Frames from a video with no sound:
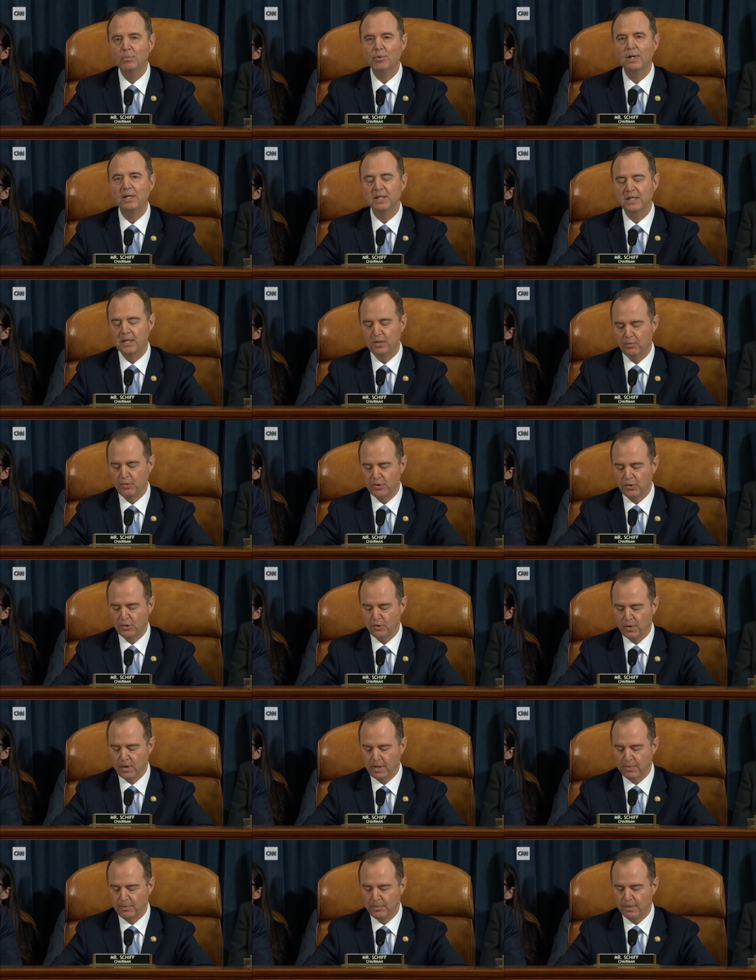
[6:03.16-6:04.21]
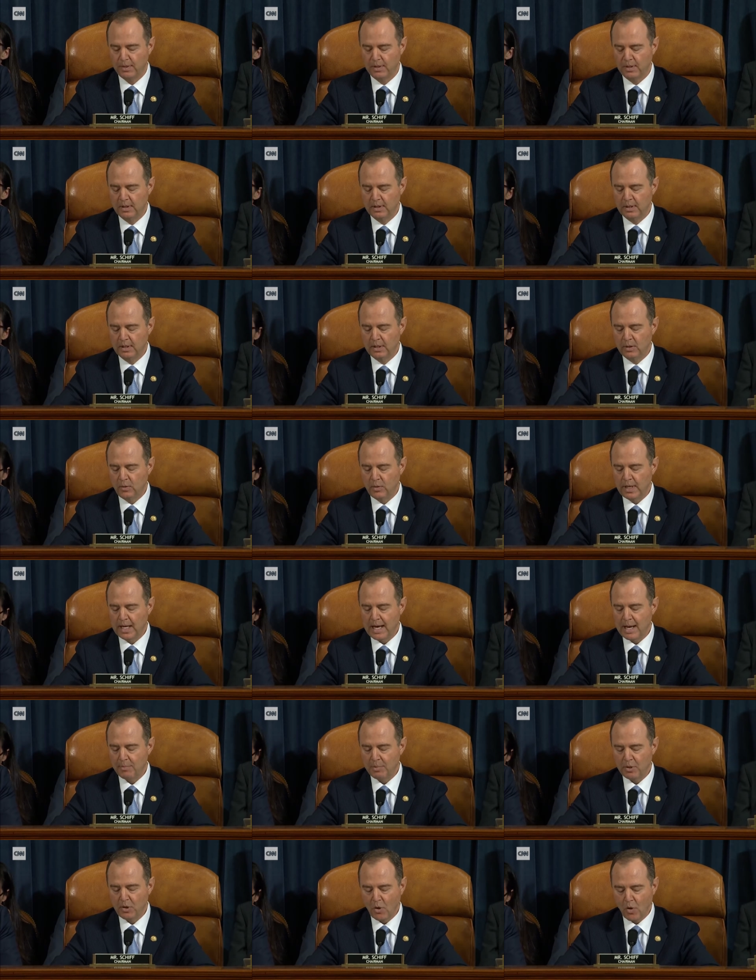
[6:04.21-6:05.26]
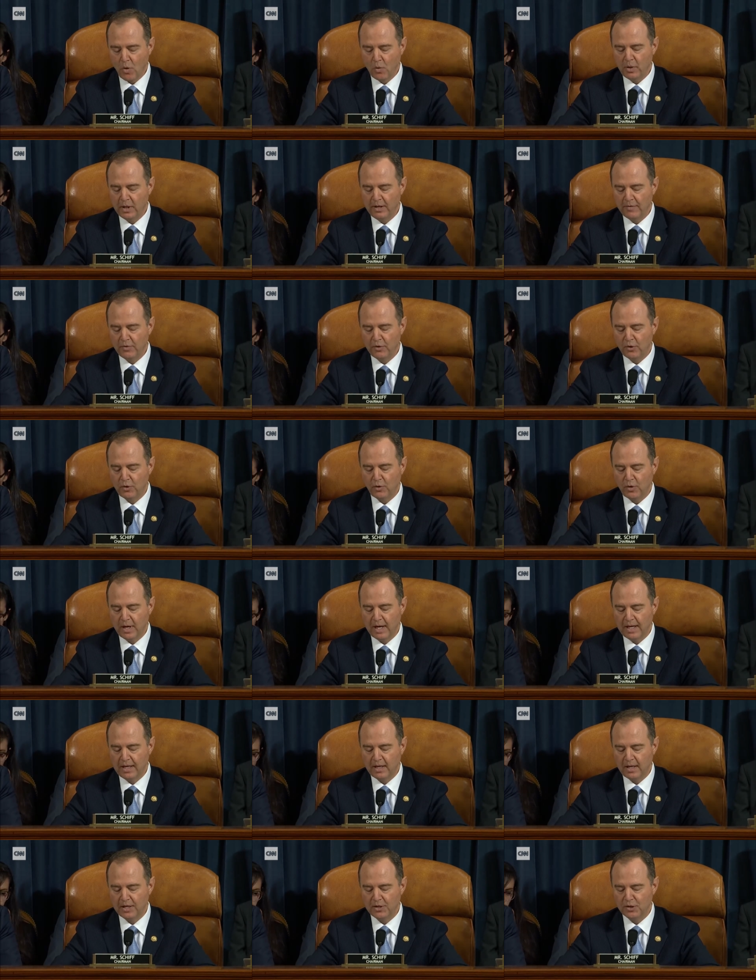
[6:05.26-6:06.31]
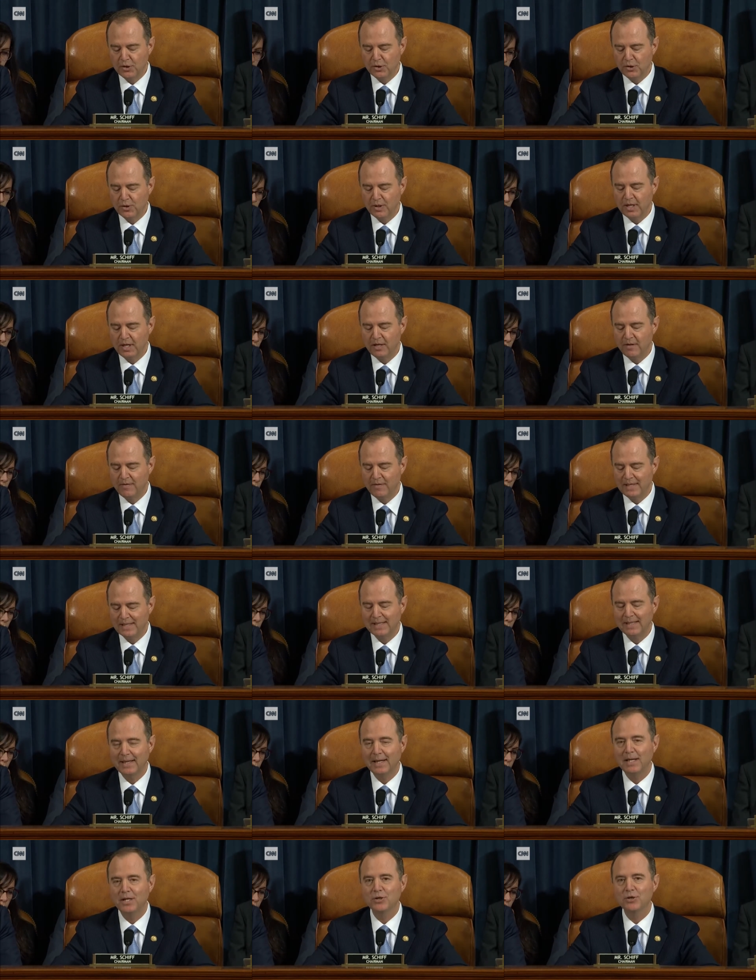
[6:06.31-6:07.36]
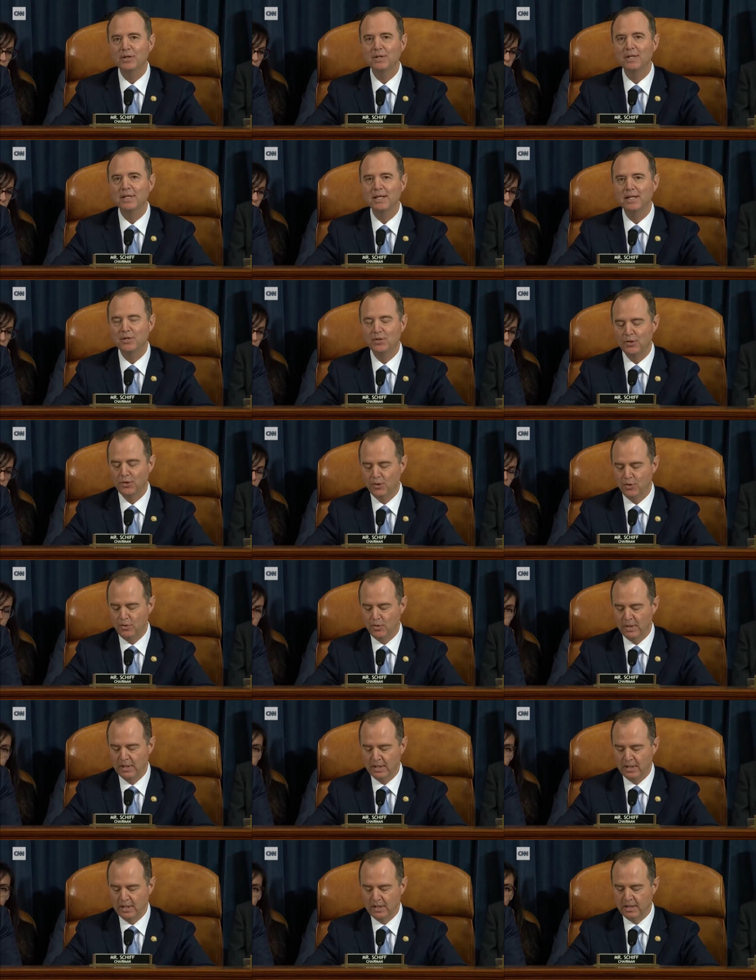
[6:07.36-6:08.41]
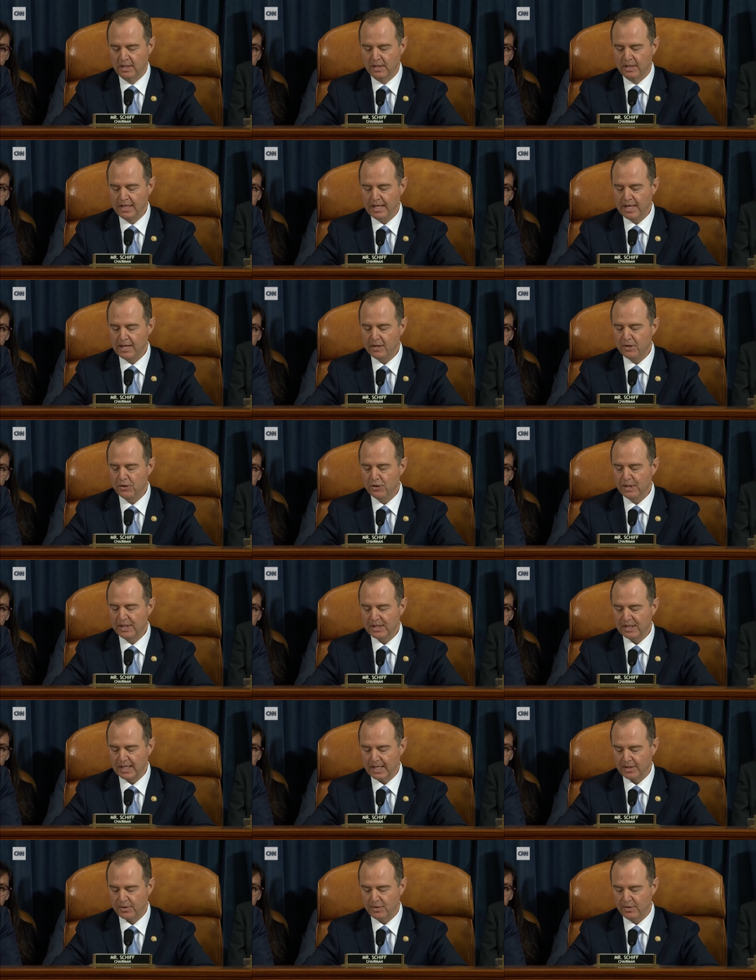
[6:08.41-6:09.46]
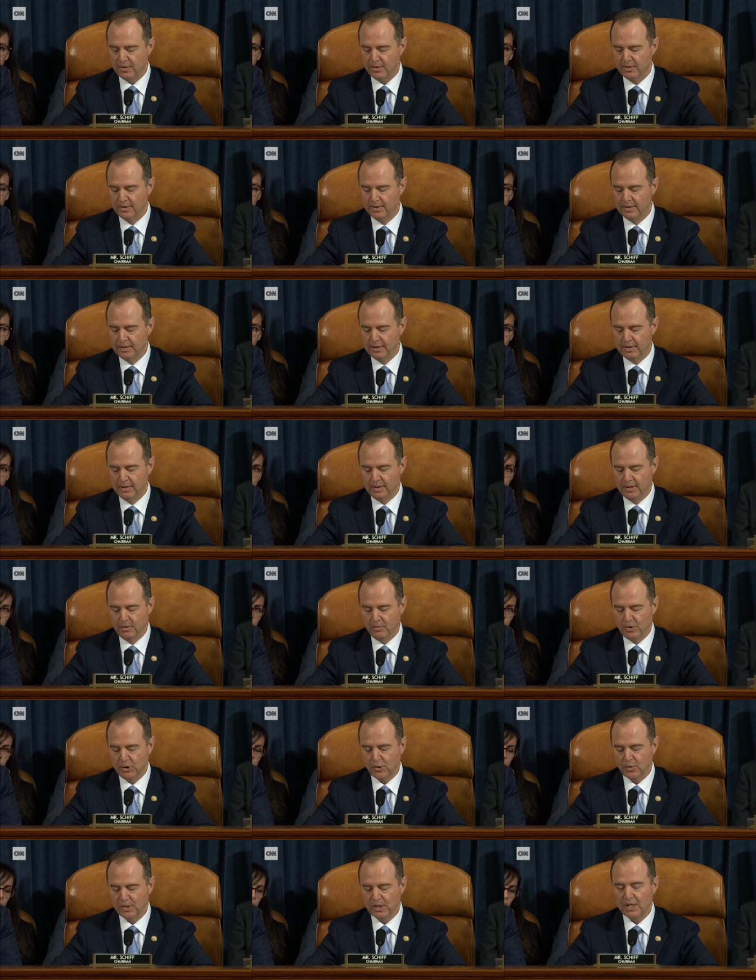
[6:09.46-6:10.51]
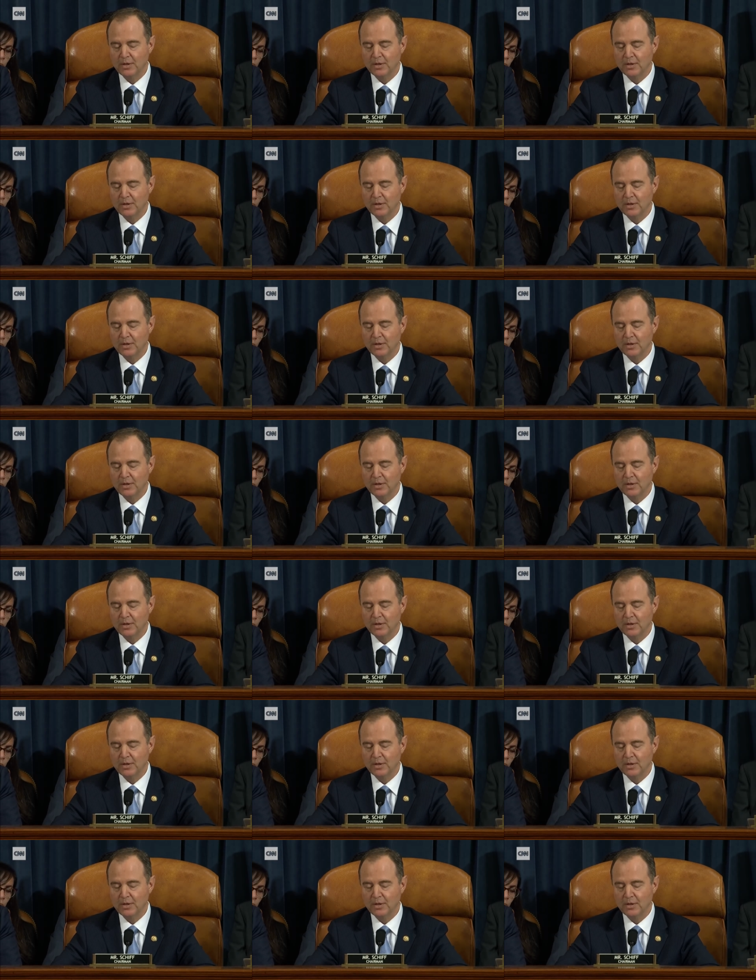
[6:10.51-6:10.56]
president with Trump would happen only if Ukraine undertook an investigation into the energy sector, which was